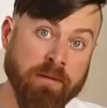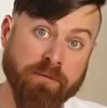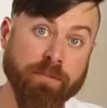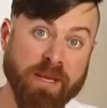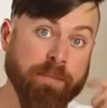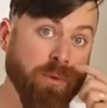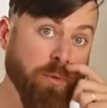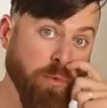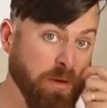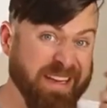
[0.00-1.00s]
for people
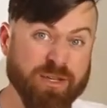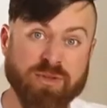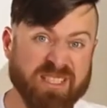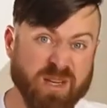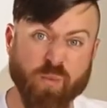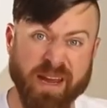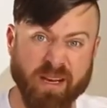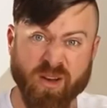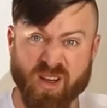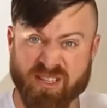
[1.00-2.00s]
who are interested in weight
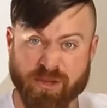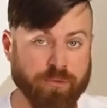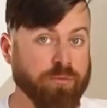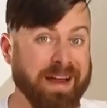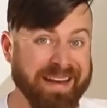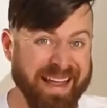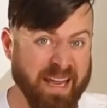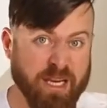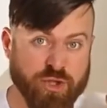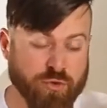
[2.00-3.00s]
loss. They're the right
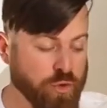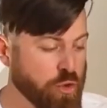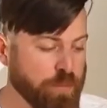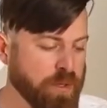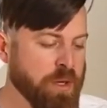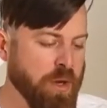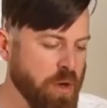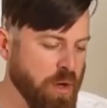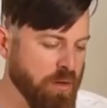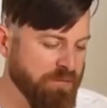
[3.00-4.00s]
age group,
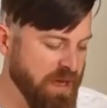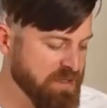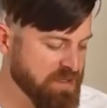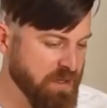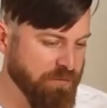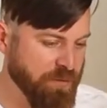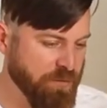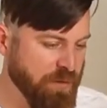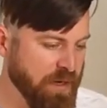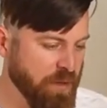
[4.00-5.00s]
all of that stuff. They're in the
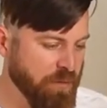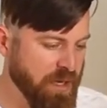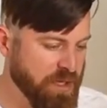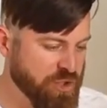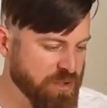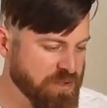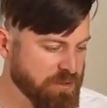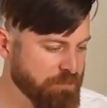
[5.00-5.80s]
right locations.